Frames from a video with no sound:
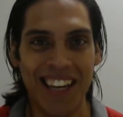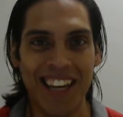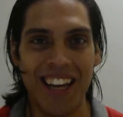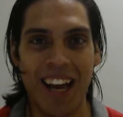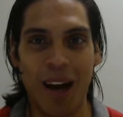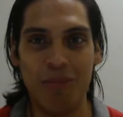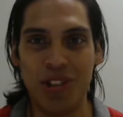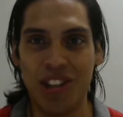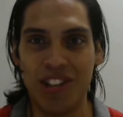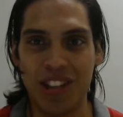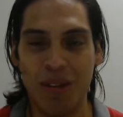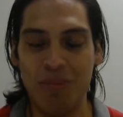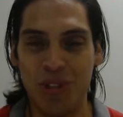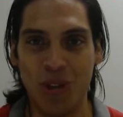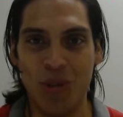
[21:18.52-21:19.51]
I'm just
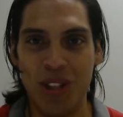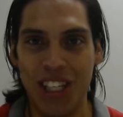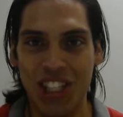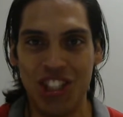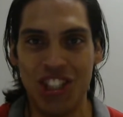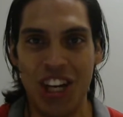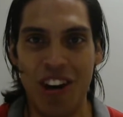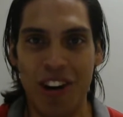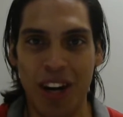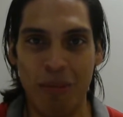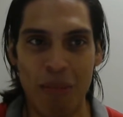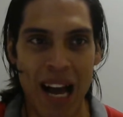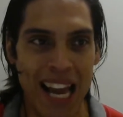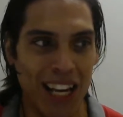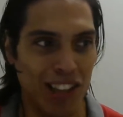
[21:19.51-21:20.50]
some dude that's sharing
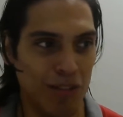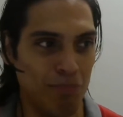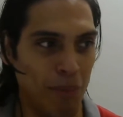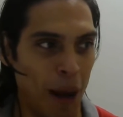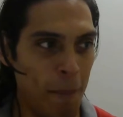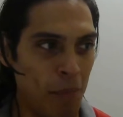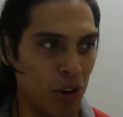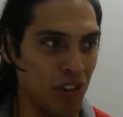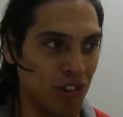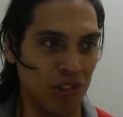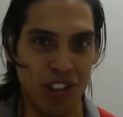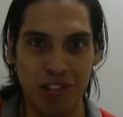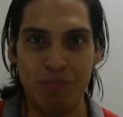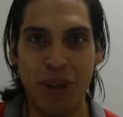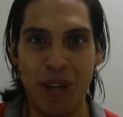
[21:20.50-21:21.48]
my personal
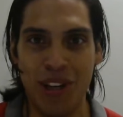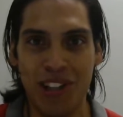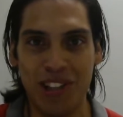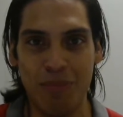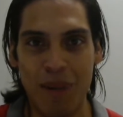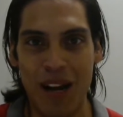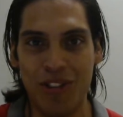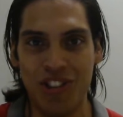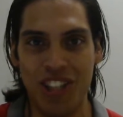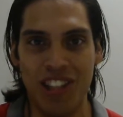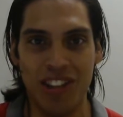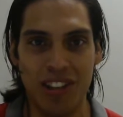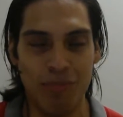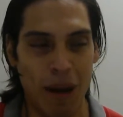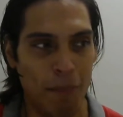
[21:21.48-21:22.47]
experience about
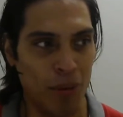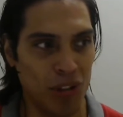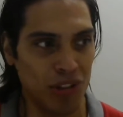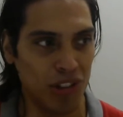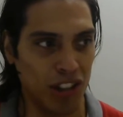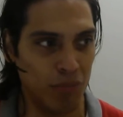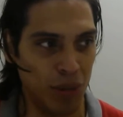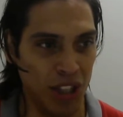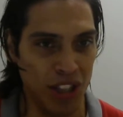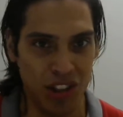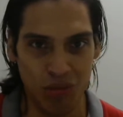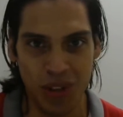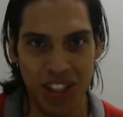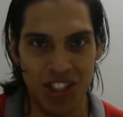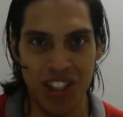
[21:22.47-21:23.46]
Jesus, my personal experience
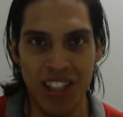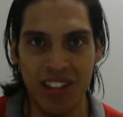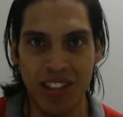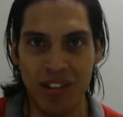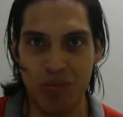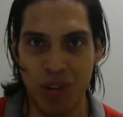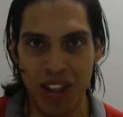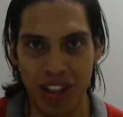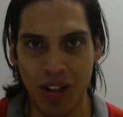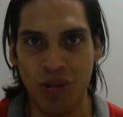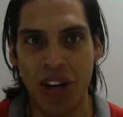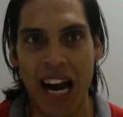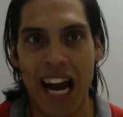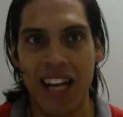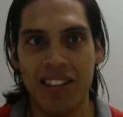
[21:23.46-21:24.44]
with Jesus, with you
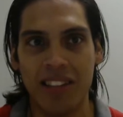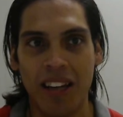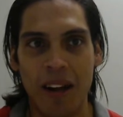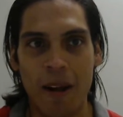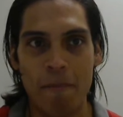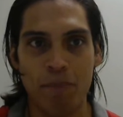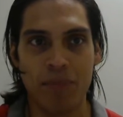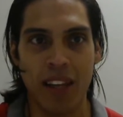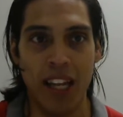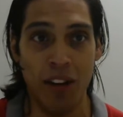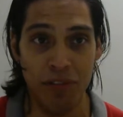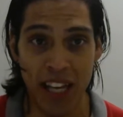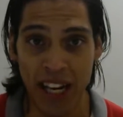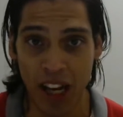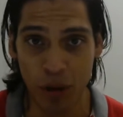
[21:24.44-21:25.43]
guys. And if
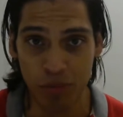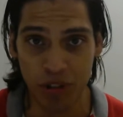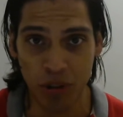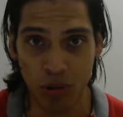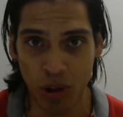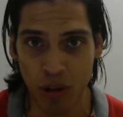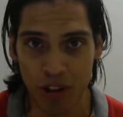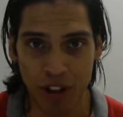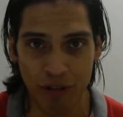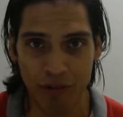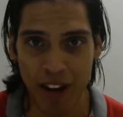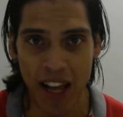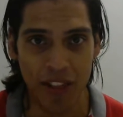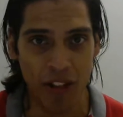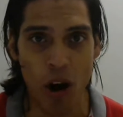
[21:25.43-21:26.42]
that helps you grow in your
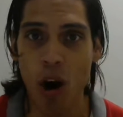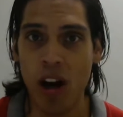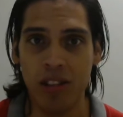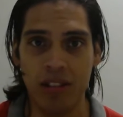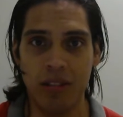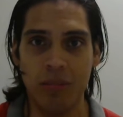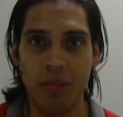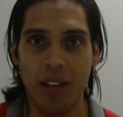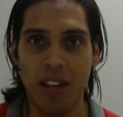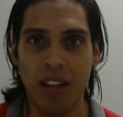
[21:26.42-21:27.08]
faith, awesome.